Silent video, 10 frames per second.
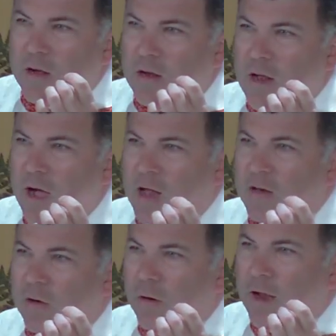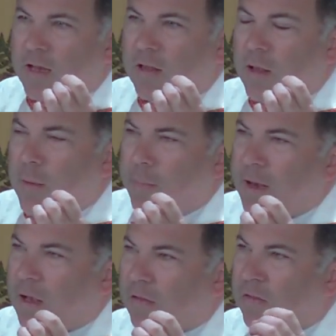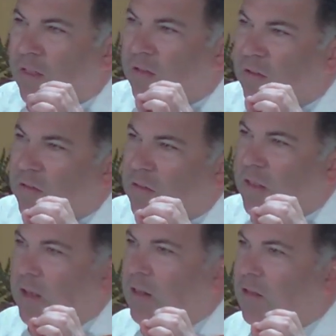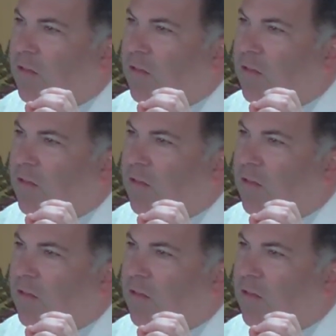not directed, because this is the